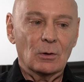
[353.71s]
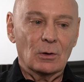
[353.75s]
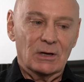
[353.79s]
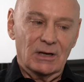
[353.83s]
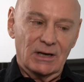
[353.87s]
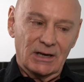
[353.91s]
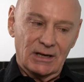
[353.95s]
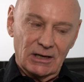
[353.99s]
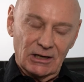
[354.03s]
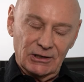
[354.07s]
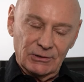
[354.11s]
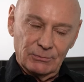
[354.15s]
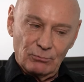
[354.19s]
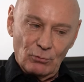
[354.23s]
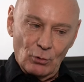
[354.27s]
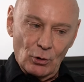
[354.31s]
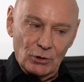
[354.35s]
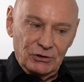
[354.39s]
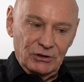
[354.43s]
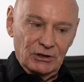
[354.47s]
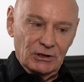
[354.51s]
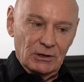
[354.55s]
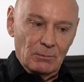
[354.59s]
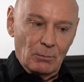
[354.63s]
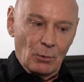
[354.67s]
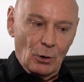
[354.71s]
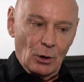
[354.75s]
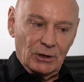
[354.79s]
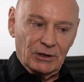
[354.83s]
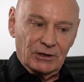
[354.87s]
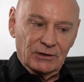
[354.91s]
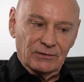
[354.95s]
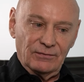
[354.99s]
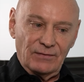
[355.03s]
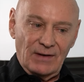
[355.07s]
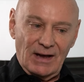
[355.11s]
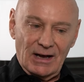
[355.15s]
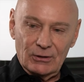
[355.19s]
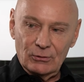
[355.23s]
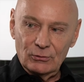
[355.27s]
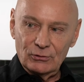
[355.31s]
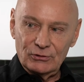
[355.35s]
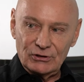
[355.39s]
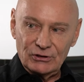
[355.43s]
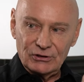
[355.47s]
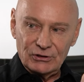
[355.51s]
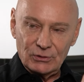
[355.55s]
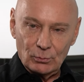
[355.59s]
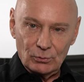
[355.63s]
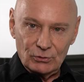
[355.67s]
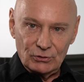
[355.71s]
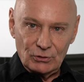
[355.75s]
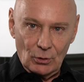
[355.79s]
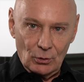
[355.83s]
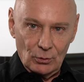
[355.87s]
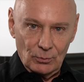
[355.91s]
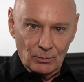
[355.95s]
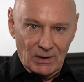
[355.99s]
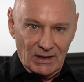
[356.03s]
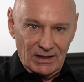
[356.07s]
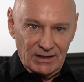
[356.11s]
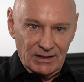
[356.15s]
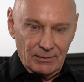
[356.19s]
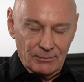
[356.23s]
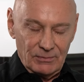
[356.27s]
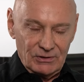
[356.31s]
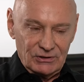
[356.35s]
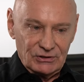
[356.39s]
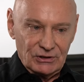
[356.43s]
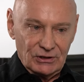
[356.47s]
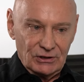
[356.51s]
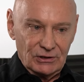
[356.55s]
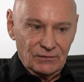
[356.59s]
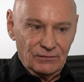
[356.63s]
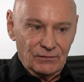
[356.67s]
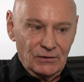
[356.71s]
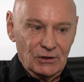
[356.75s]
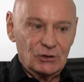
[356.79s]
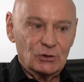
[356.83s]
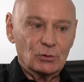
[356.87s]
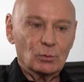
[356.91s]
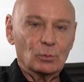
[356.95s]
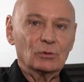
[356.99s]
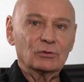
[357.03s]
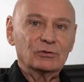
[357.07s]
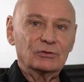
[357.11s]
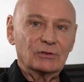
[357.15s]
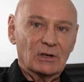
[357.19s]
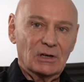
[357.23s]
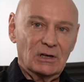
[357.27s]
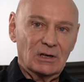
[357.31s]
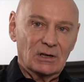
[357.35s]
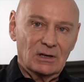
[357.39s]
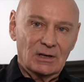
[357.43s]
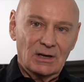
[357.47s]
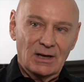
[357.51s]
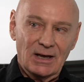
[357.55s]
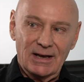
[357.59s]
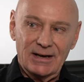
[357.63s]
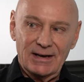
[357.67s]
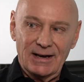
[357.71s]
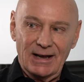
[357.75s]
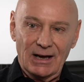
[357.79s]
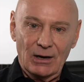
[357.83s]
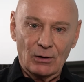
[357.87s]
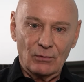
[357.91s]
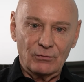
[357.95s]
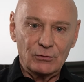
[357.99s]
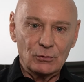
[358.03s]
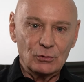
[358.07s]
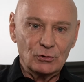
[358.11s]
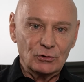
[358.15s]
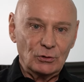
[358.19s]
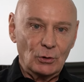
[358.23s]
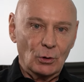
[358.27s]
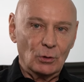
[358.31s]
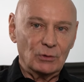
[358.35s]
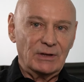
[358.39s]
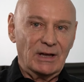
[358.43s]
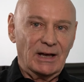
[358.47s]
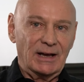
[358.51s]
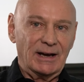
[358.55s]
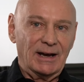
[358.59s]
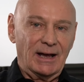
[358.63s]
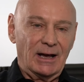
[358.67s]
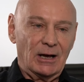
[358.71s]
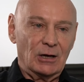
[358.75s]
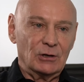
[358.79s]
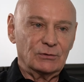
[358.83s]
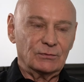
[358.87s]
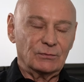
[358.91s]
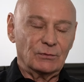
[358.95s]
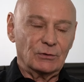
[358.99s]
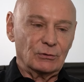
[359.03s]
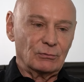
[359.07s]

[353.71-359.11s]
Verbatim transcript: It gets brought to the market value since it was owned by them as individuals. And now if you sold that house for